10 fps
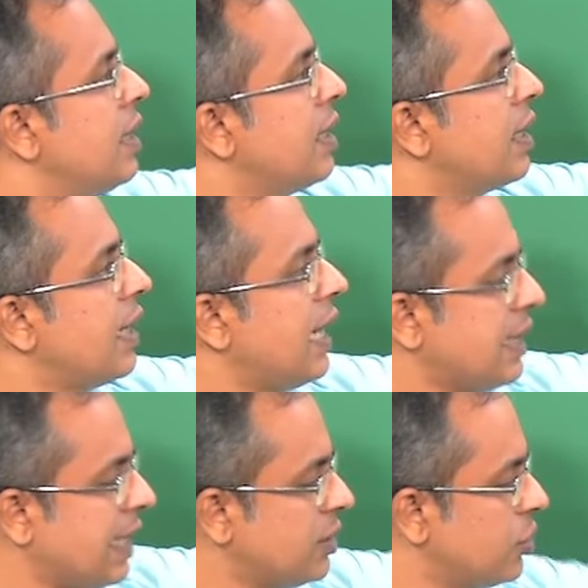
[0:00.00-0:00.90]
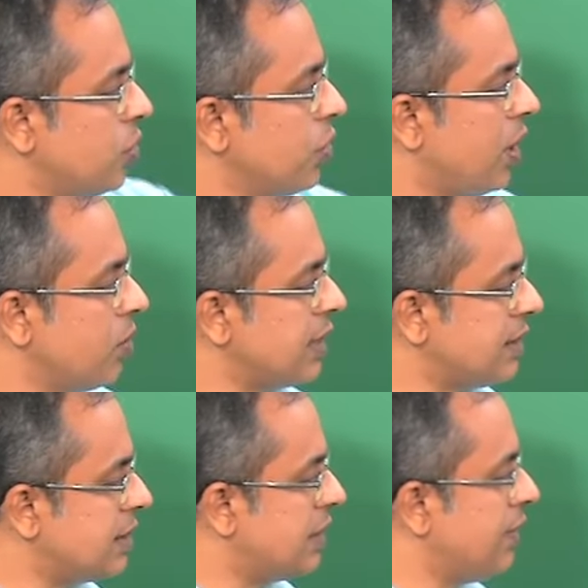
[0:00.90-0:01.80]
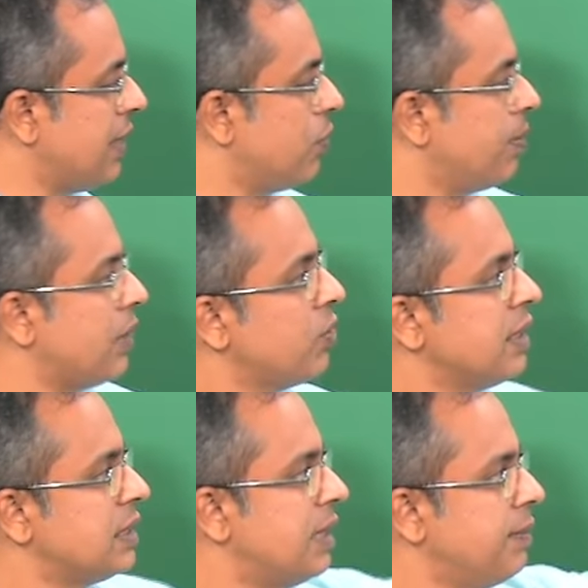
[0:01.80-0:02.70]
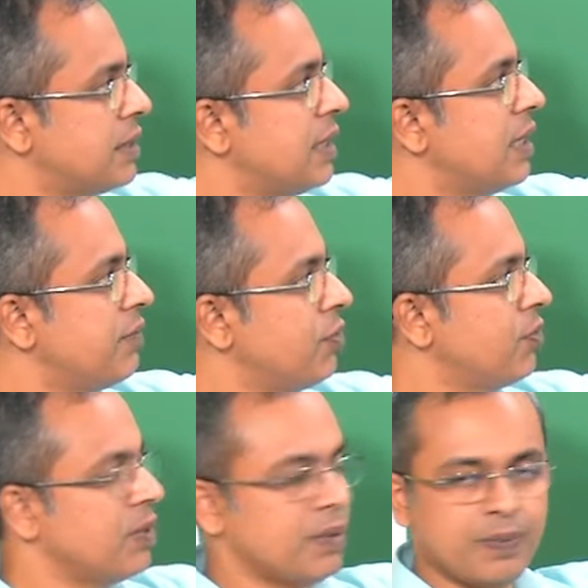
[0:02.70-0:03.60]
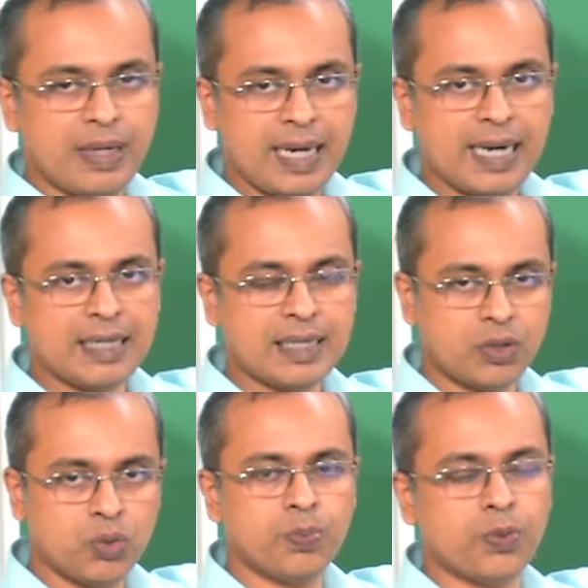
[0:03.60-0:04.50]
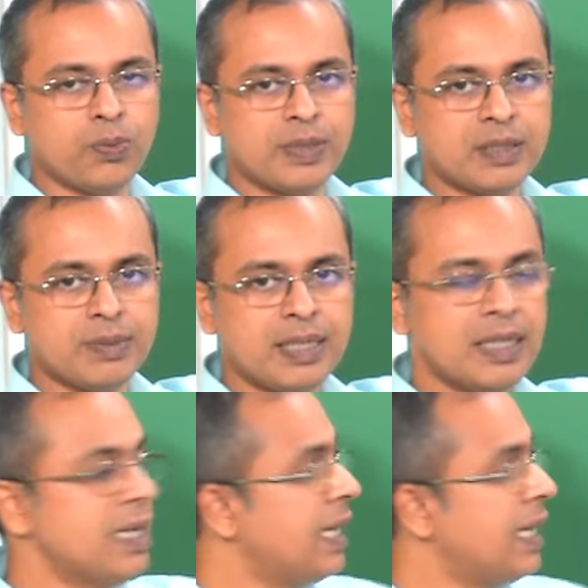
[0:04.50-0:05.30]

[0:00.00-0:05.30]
I just showed you how the resistivity could be erroneously measured if you had a 2 probe measurement,